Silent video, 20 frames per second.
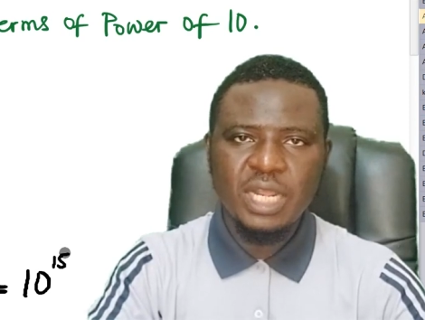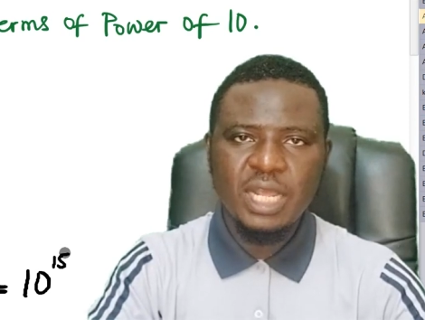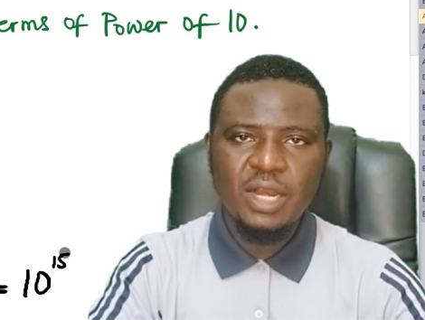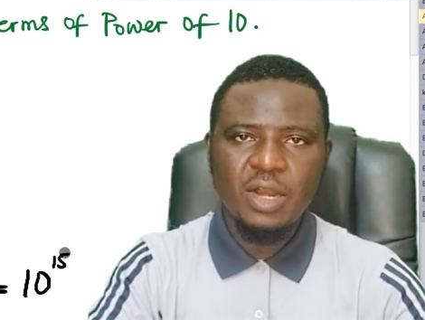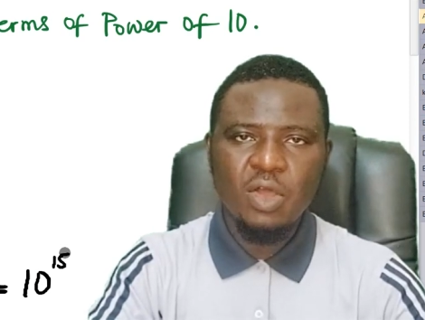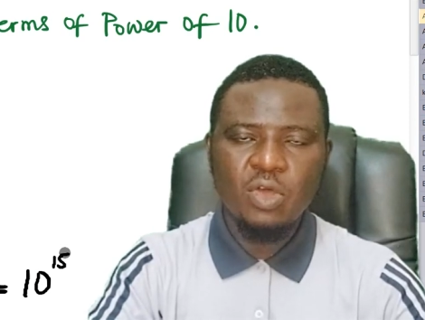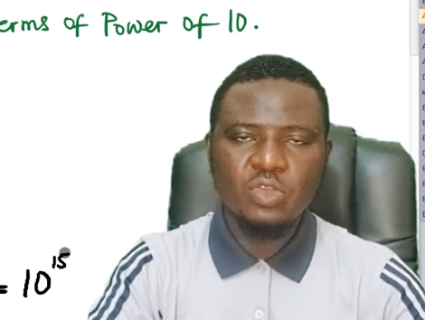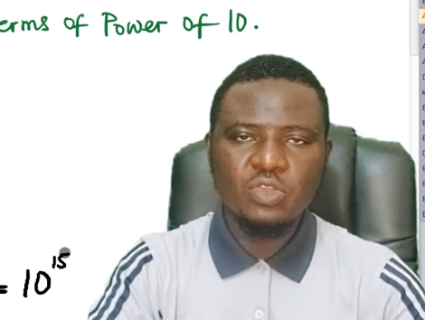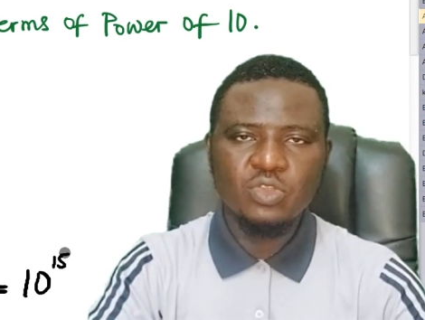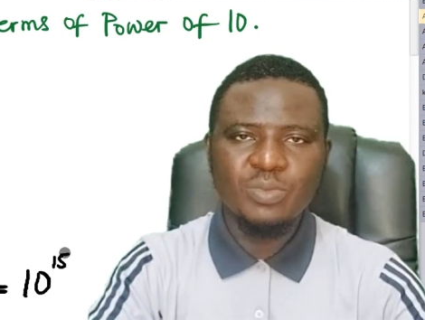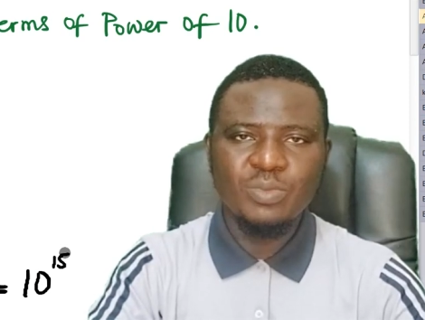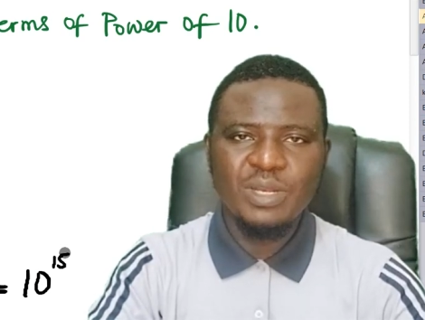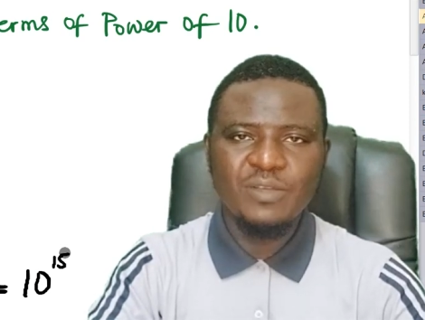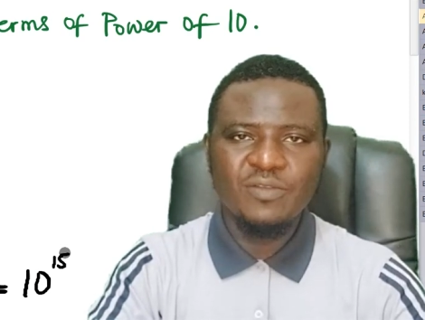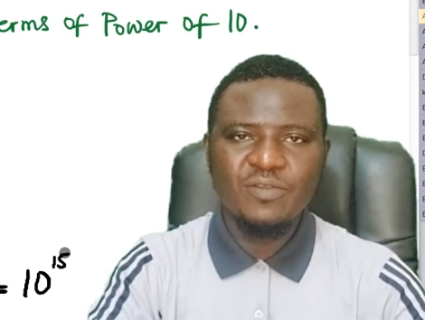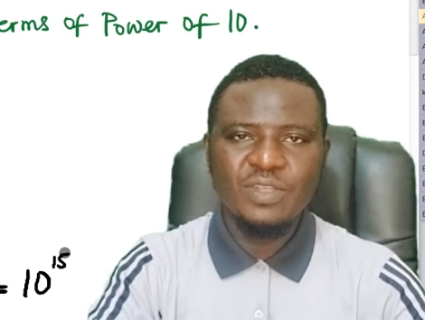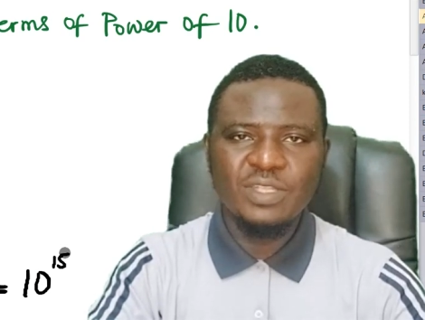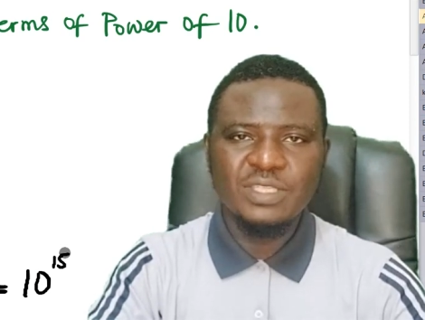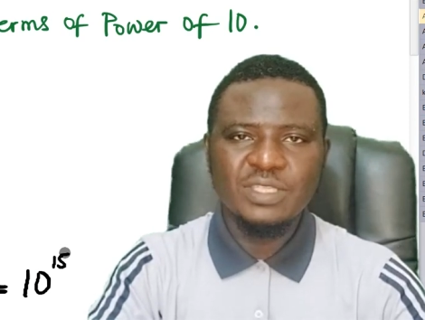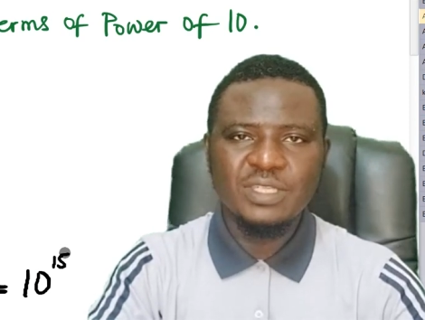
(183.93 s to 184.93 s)
so that they can
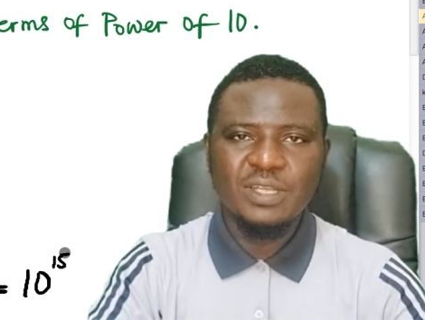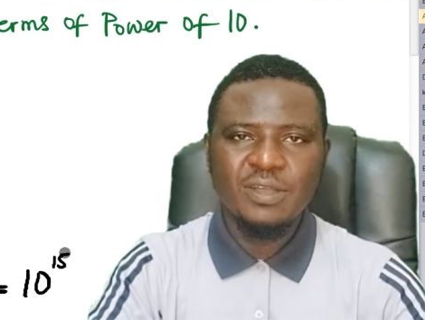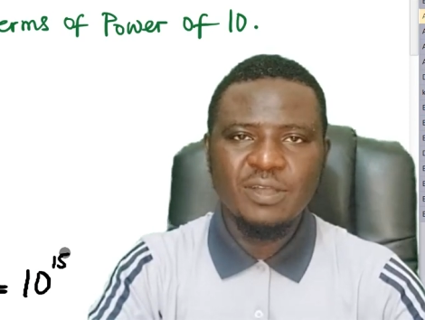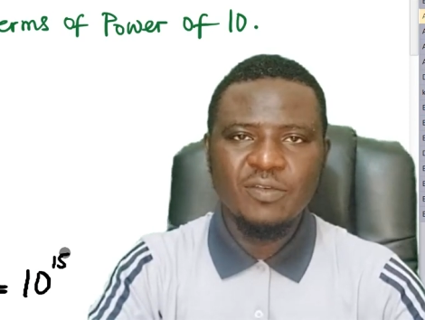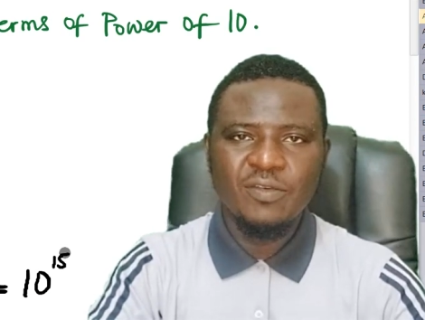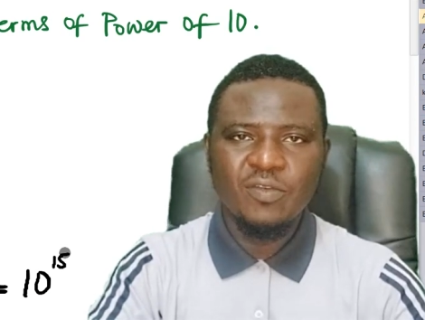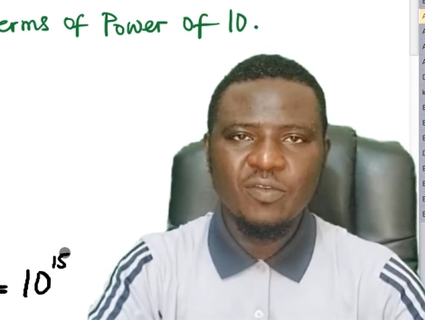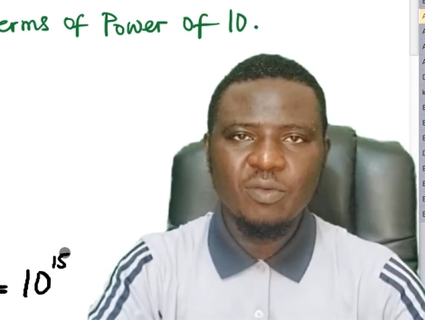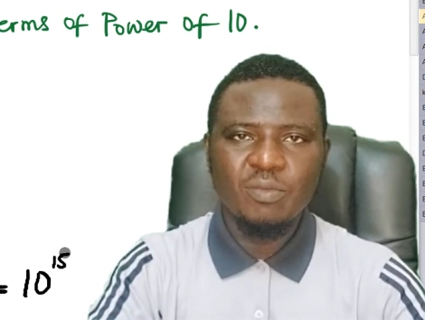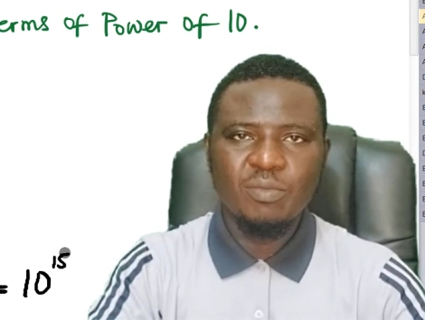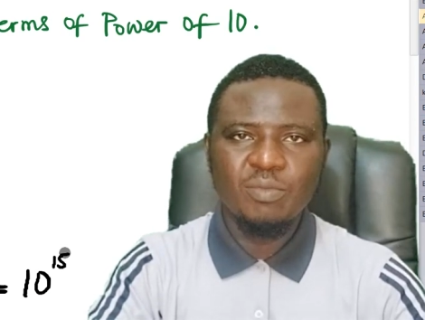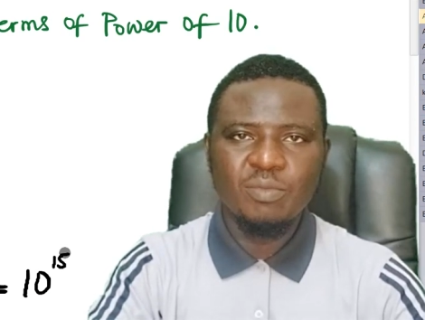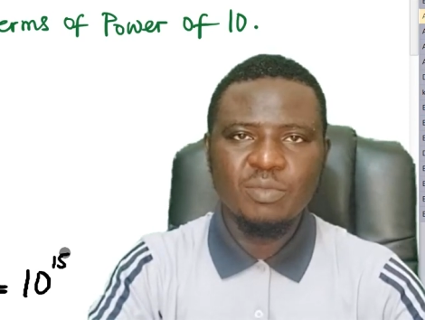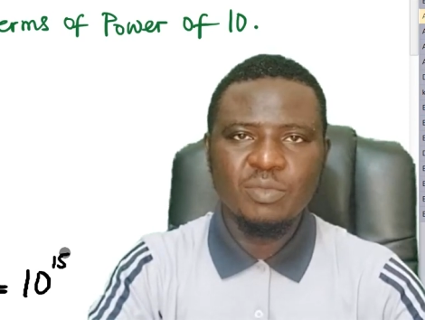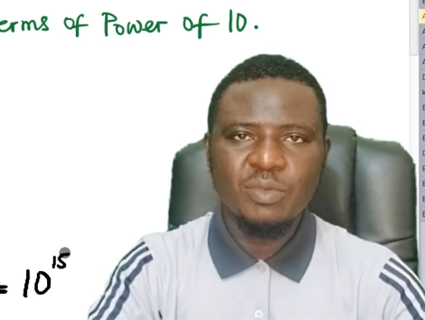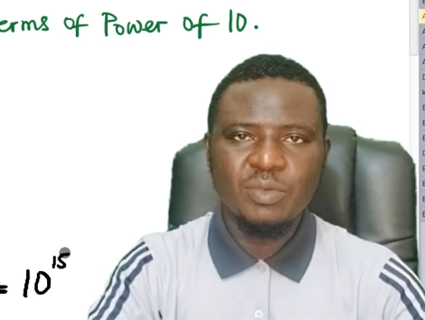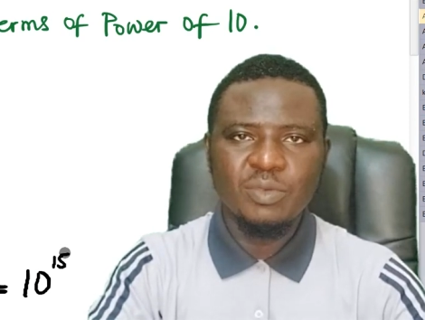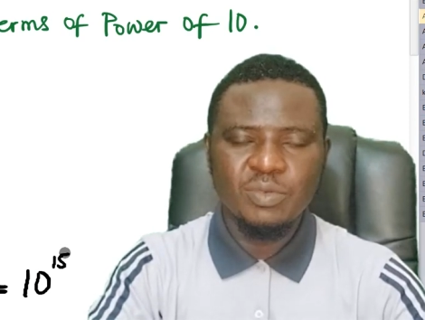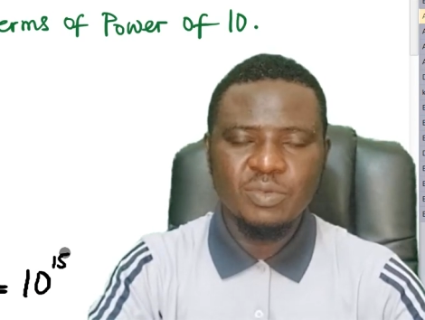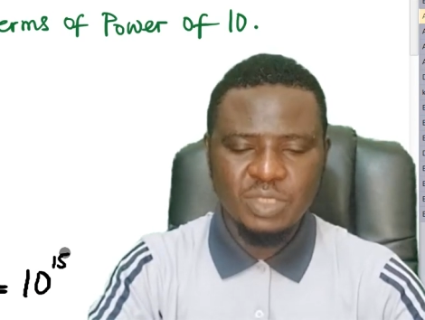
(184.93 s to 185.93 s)
also benefit
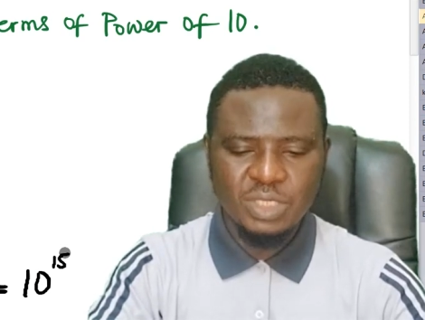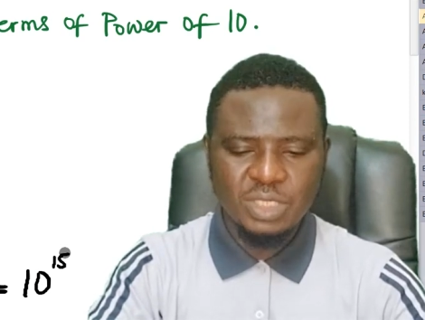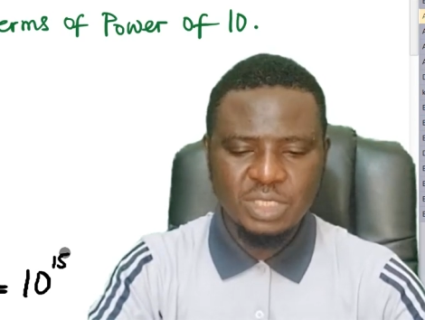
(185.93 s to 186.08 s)
from